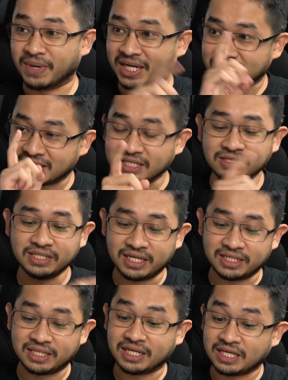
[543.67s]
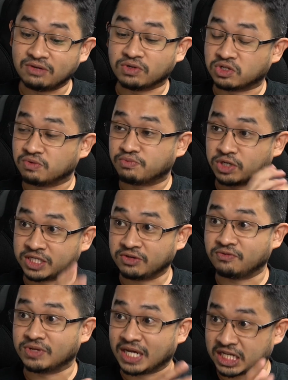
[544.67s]
But still, ZTE will still
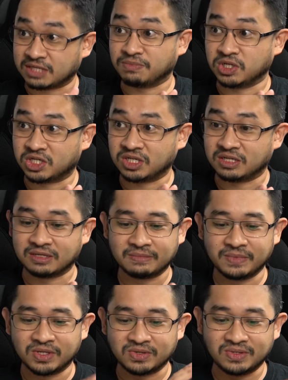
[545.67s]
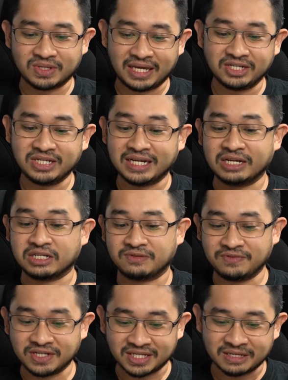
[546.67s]
proceed with the exhibition. So LG announced
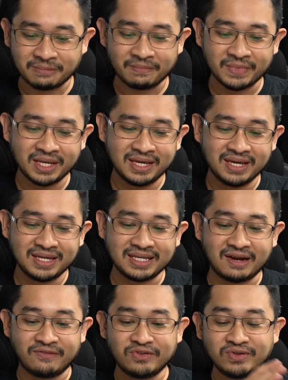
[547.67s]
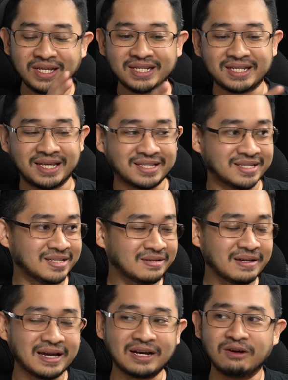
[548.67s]
first. Then a few days
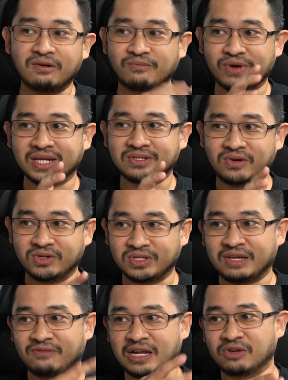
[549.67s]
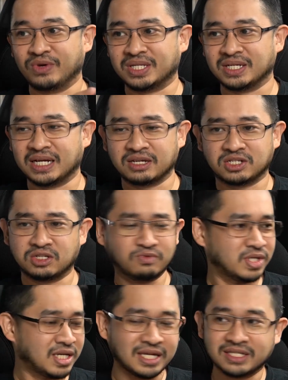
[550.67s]
later, a lot of brands also evaluated, like, should
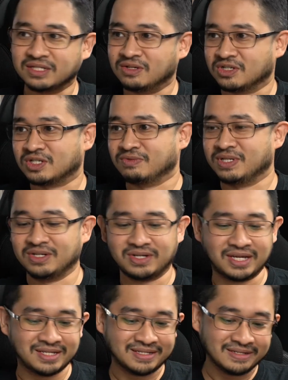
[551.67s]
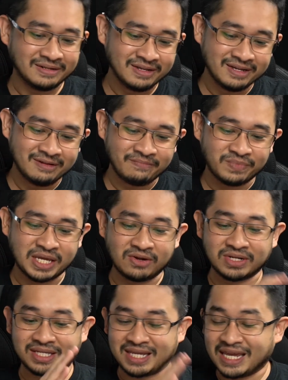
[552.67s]
we cancel or should we not cancel? Then
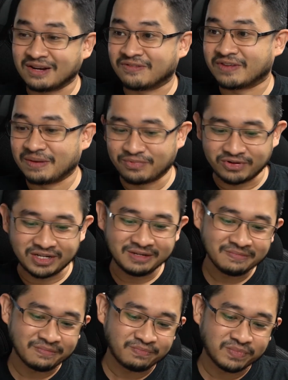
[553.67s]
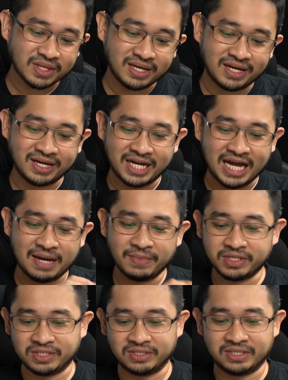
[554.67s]
on the 10th of February,
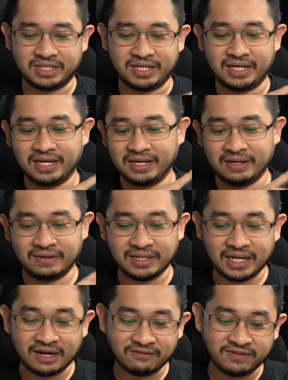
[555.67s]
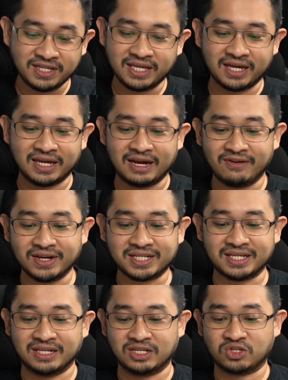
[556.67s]
Amazon, Nvidia,
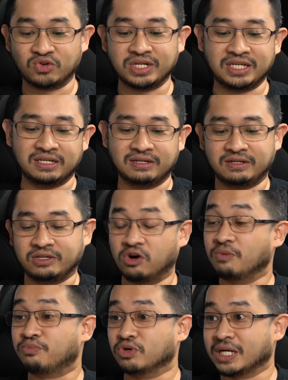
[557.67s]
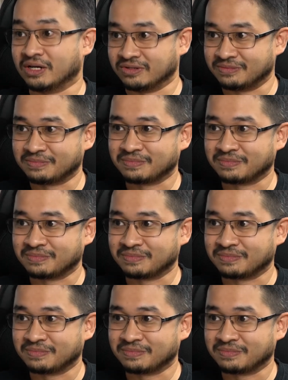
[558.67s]
Ericsson, Sony, they all pull out.